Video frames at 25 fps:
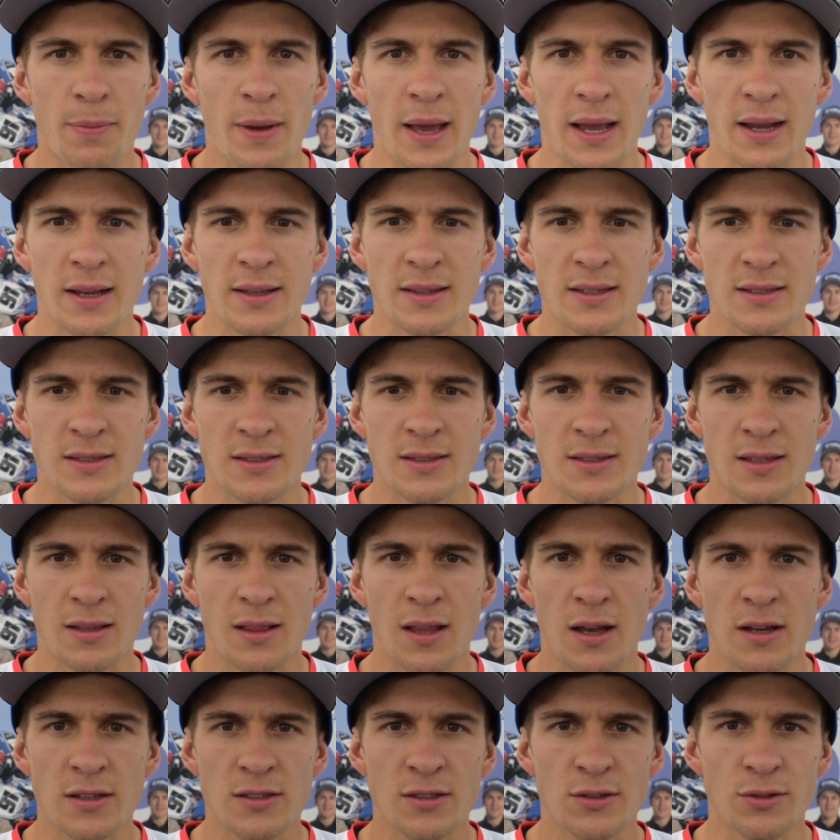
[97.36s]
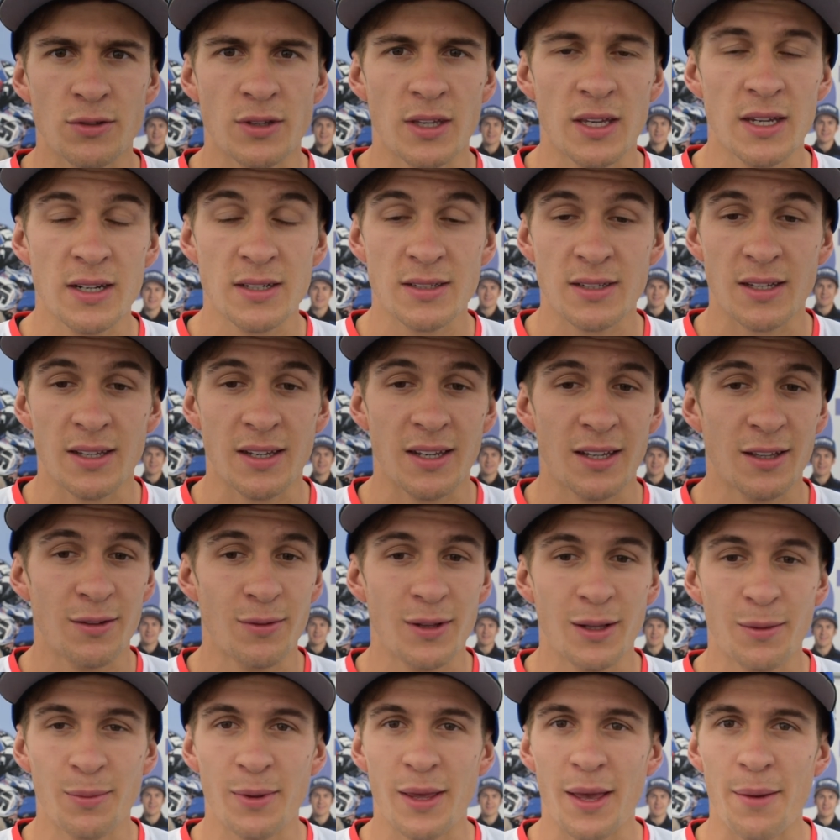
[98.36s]
packed as the last two years, and it
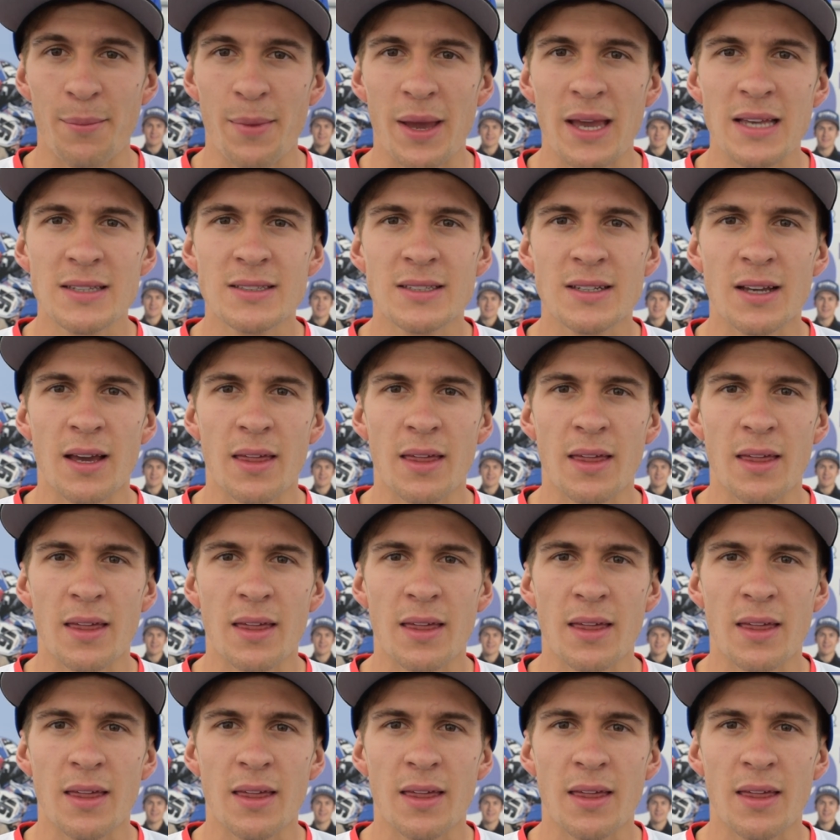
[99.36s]
will be amazing,